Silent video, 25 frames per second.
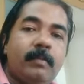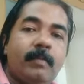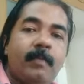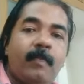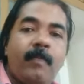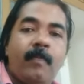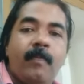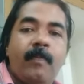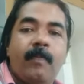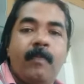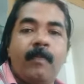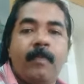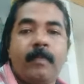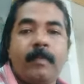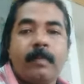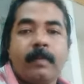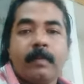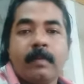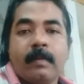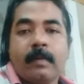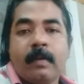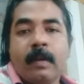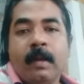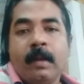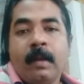
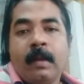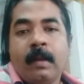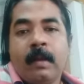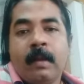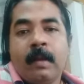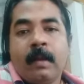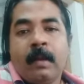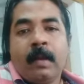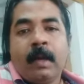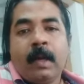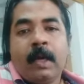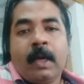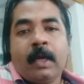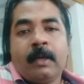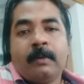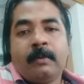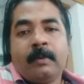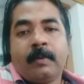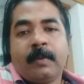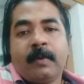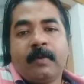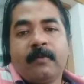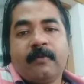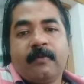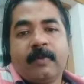I am
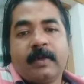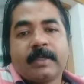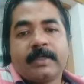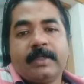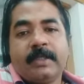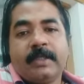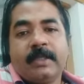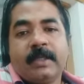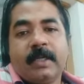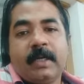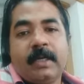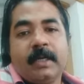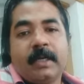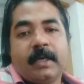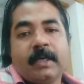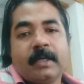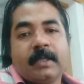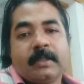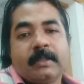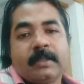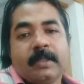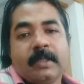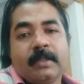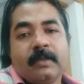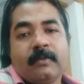a perfectionist and it
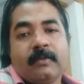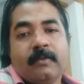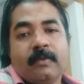has